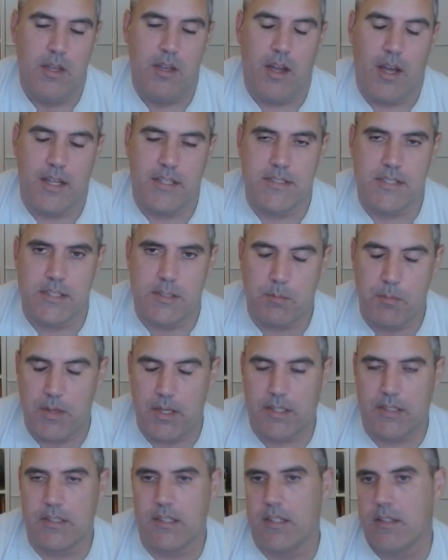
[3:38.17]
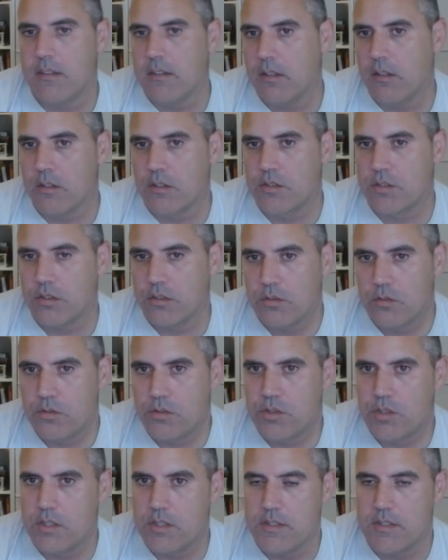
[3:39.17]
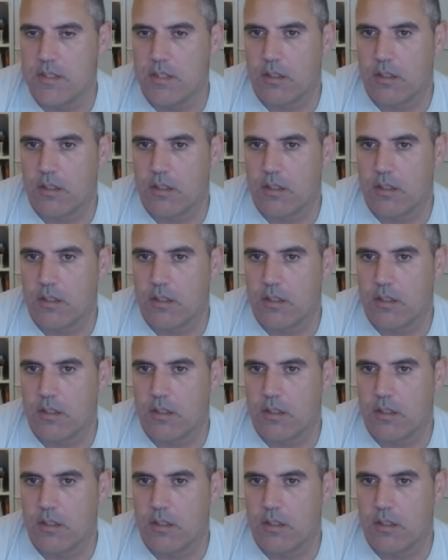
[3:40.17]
I suspect in their solutions,